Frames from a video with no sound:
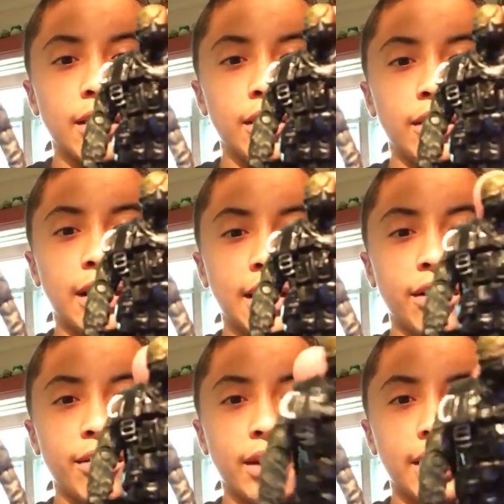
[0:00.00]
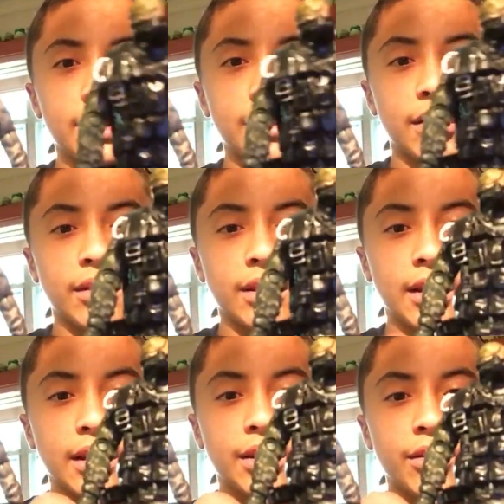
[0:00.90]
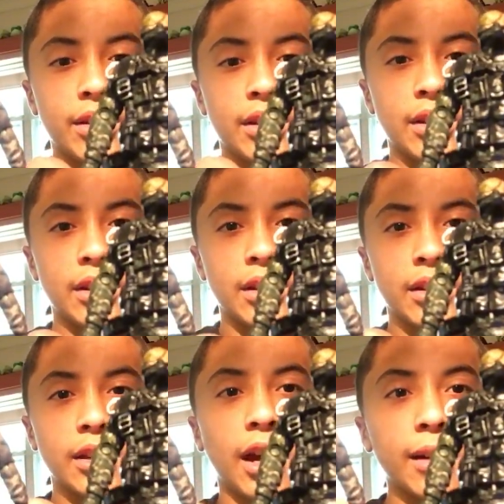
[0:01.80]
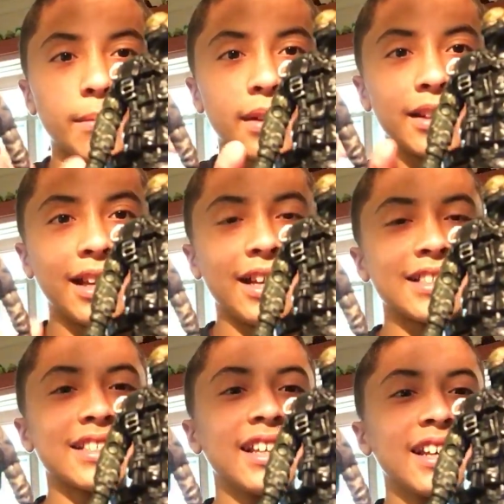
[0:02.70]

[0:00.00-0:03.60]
You think I can do it, guys? You think I can do it? Got him. Yes.